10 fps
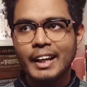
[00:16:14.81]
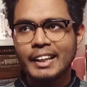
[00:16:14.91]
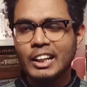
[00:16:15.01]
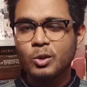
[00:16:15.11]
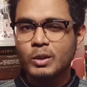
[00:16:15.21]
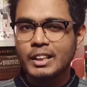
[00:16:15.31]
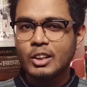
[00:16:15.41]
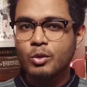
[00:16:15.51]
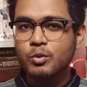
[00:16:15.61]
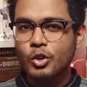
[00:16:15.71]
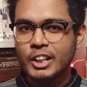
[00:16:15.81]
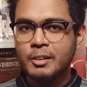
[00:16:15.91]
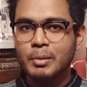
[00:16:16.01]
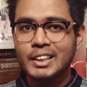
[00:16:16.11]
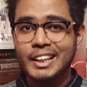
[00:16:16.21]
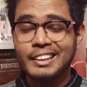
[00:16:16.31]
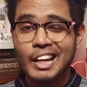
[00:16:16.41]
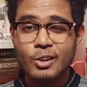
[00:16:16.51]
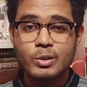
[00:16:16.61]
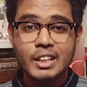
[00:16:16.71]
Like I noted down 14, but I
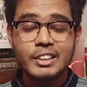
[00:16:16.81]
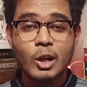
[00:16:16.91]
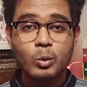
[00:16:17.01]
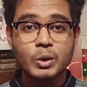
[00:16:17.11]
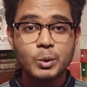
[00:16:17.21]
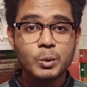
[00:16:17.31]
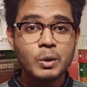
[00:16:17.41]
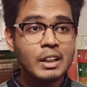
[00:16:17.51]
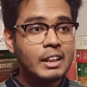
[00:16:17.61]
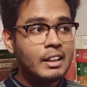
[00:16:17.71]
narrowed it down to